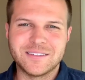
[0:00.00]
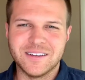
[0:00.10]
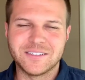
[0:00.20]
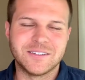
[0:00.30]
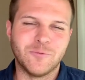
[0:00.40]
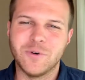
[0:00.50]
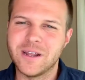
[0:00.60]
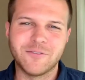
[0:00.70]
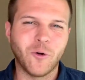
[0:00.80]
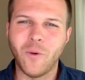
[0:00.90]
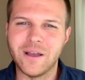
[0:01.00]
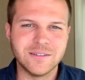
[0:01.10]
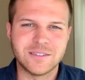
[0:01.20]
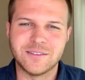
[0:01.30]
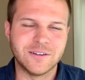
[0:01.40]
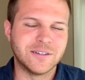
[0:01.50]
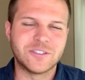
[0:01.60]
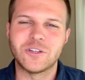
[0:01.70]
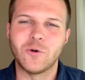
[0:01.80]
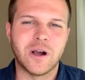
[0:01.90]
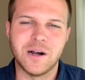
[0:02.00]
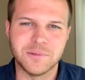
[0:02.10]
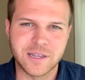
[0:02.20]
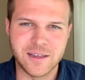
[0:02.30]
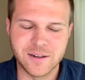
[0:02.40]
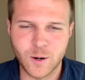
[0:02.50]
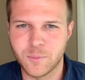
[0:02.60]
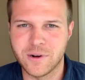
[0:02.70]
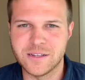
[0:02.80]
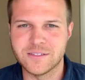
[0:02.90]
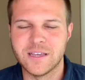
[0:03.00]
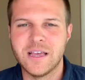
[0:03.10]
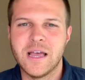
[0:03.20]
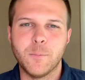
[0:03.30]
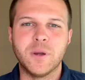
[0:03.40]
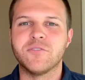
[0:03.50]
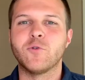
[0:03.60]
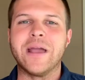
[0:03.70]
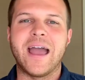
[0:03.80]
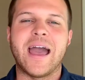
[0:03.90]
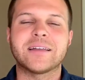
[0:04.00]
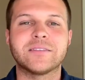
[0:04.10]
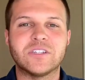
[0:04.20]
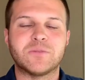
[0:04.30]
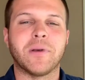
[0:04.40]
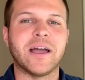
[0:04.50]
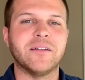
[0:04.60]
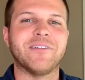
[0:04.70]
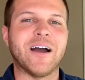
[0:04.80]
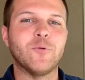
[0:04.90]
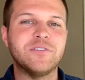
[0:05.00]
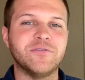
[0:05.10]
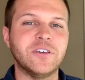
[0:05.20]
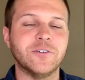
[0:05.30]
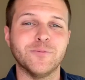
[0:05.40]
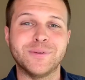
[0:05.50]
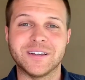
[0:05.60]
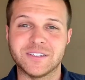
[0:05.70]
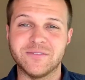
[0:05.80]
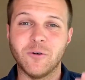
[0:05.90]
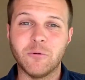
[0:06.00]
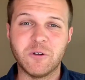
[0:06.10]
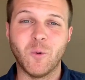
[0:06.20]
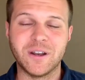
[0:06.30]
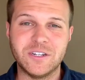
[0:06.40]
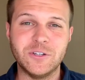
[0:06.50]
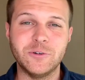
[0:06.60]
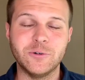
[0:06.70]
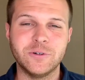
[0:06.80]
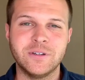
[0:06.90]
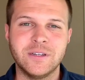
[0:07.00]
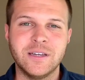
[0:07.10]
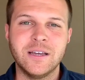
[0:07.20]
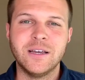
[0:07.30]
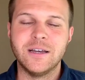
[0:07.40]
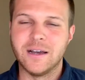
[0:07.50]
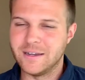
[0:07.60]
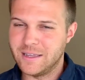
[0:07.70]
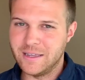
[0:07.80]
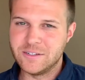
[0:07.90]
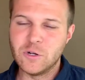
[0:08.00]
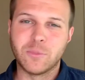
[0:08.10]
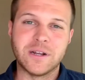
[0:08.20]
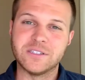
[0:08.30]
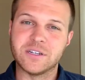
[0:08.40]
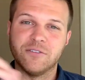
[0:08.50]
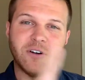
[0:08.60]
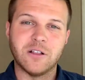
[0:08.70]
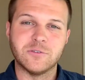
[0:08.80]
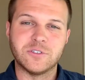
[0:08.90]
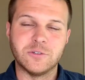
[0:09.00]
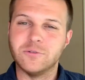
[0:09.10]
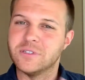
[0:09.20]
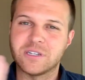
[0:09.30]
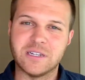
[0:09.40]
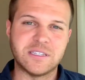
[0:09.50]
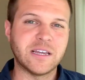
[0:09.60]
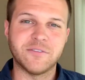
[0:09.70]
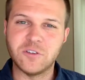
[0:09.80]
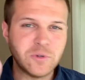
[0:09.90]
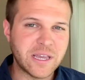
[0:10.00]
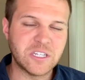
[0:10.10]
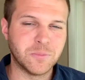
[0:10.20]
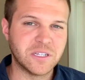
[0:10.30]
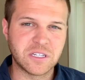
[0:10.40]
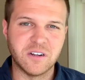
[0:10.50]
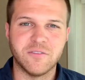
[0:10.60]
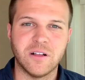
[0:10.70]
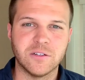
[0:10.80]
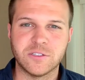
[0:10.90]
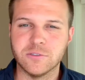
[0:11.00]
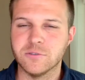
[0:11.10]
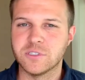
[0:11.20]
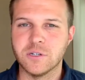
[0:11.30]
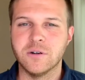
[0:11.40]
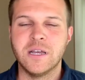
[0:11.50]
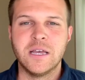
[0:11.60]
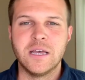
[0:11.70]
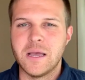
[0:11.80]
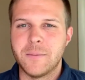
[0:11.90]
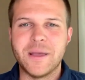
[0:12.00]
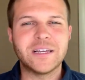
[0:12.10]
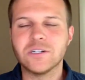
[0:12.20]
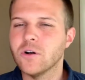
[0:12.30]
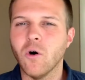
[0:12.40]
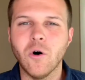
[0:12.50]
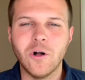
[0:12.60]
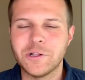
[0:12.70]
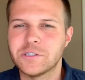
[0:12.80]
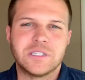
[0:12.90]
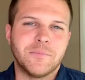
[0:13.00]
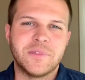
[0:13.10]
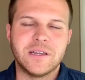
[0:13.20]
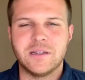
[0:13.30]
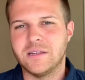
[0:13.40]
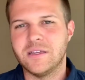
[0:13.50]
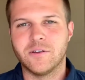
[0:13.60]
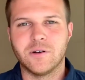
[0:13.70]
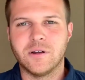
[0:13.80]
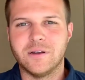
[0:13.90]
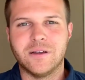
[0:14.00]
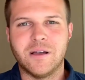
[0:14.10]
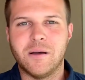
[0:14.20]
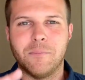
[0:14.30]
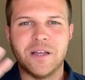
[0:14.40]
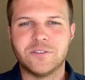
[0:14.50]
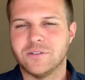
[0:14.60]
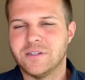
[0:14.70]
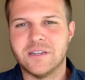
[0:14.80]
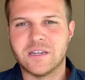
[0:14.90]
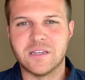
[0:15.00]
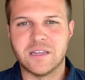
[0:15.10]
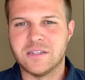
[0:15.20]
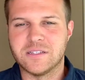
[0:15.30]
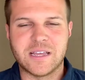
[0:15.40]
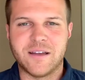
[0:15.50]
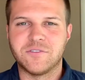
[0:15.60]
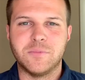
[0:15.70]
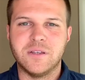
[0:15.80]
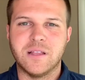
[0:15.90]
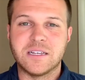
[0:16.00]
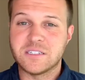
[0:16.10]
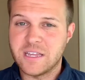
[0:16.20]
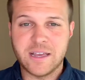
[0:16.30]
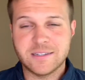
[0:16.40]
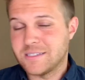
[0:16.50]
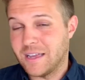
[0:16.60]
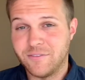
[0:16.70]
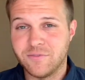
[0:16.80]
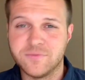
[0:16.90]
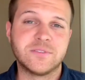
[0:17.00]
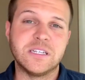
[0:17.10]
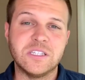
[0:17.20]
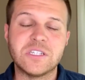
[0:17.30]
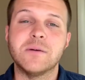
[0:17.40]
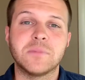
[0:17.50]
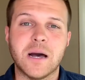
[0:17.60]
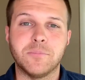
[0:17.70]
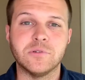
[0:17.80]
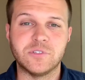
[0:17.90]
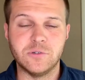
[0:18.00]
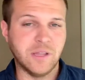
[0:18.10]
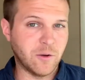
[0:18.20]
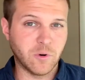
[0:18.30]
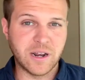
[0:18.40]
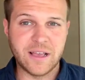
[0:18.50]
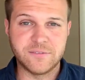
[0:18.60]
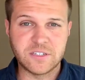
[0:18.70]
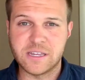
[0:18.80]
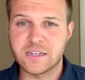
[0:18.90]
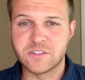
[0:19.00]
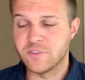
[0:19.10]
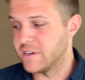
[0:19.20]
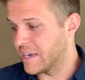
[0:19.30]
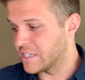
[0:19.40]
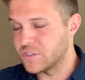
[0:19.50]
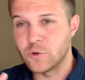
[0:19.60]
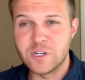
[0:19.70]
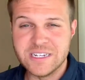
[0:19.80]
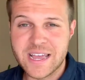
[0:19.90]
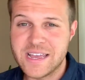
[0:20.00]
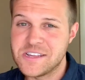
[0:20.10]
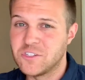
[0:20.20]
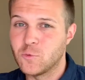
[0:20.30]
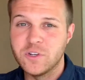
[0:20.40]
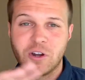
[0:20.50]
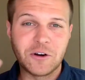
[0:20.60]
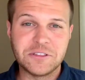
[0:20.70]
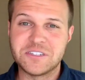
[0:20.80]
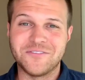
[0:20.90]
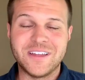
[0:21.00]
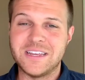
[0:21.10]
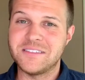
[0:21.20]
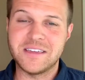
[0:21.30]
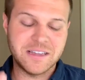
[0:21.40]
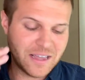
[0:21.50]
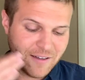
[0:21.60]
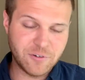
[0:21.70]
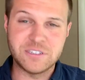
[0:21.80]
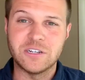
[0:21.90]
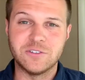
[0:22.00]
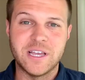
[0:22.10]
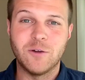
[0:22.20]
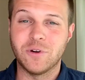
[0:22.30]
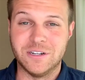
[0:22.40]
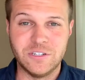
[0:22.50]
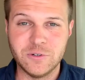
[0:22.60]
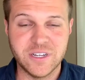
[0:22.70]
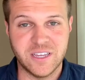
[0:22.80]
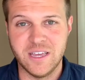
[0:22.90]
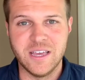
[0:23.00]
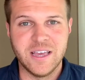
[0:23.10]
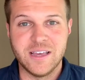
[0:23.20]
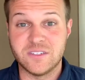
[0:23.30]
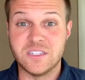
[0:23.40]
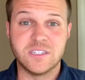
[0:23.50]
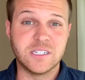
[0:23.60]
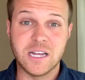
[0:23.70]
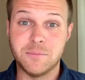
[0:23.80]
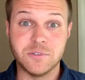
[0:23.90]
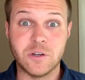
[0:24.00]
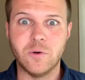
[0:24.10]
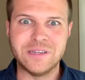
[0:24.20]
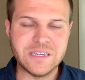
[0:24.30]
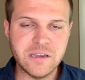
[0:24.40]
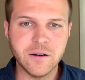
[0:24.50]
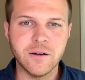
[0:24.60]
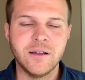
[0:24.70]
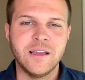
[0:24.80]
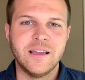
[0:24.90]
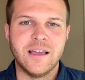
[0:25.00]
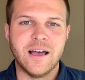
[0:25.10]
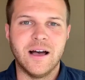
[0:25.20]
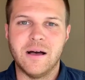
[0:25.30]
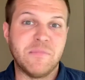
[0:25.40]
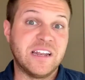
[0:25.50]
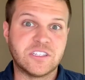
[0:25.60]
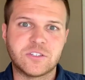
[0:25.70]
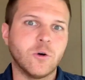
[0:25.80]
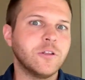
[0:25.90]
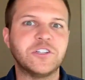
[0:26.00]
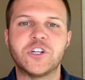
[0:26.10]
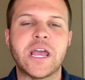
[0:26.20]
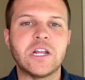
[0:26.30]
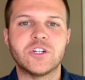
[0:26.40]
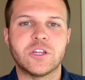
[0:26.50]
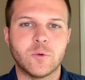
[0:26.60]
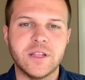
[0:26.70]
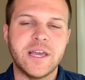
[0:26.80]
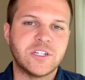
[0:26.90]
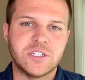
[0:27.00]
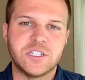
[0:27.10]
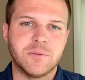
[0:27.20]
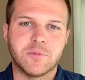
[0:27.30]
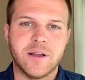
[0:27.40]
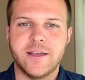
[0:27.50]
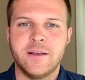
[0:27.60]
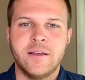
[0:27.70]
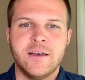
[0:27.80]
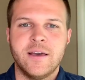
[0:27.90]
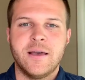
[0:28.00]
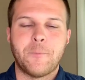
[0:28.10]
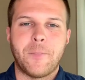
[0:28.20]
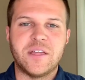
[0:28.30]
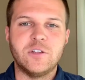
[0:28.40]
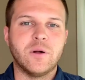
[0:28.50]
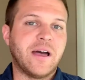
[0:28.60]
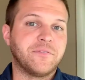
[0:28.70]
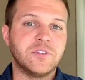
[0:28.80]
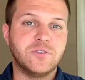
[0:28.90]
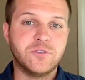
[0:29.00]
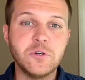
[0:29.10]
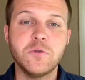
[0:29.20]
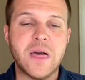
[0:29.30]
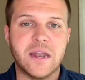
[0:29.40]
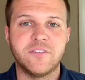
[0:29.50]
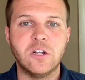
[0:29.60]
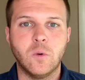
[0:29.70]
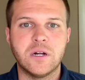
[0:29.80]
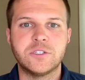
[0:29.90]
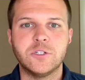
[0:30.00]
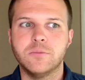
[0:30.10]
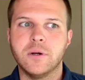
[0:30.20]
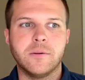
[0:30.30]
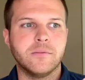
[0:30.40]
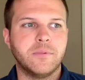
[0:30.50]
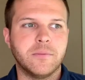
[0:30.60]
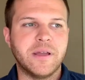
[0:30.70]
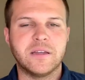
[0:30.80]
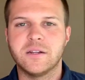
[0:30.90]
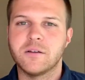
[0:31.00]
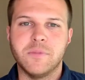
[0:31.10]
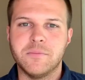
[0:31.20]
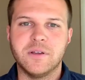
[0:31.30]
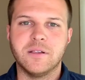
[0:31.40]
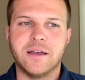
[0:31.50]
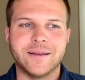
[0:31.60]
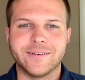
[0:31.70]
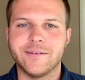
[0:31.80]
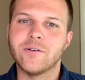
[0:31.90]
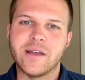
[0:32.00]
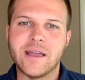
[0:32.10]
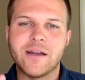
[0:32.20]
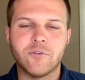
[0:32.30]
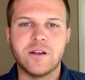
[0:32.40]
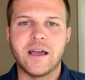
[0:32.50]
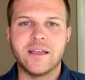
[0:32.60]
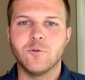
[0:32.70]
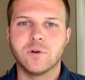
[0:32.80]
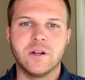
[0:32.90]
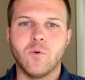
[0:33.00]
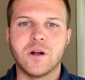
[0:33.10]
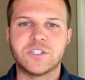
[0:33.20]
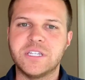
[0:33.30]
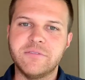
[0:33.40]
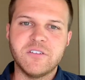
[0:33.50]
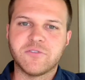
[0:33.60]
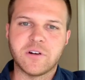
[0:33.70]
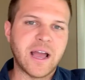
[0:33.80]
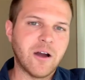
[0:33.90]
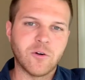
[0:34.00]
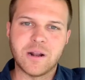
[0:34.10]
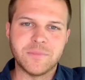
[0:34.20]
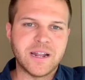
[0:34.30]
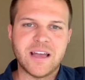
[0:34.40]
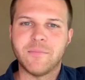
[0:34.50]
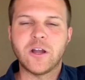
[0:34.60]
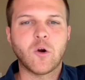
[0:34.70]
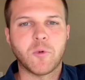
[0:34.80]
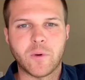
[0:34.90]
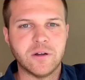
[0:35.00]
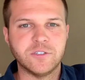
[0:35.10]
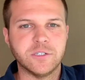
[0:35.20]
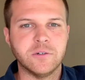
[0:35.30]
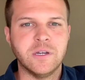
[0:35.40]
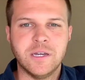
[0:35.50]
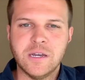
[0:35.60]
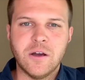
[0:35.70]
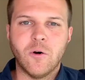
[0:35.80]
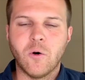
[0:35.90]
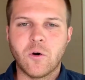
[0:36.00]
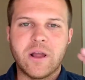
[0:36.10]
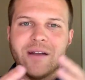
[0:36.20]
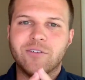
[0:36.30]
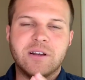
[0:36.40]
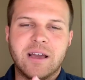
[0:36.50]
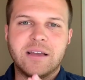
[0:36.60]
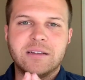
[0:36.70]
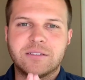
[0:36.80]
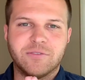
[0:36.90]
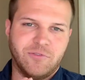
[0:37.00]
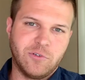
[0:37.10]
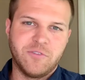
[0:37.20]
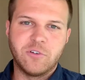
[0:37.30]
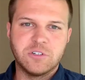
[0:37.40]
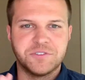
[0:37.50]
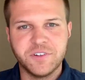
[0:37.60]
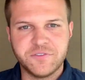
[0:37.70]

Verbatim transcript: us in whatever ways. There, it's so complicated, our brains. But if we act despite of how we feel because of what we want to do, again, your brain's going to follow suit. It's going to take a few days, but it's going to follow suit. So make a goal or something, either a mental, it, it doesn't have to be like sex. I've seen some couples do like, we're going to have sex for the next thirty days, regardless of anything, every single night we're going to do it. I've seen some couples go a year, um, and it's totally changed their relationship, right? And you don't have to do that if you don't want to, but but making a commitment like, okay, every night we're going to watch T V for an hour, I'm going to have my arm around you. Or every night for the first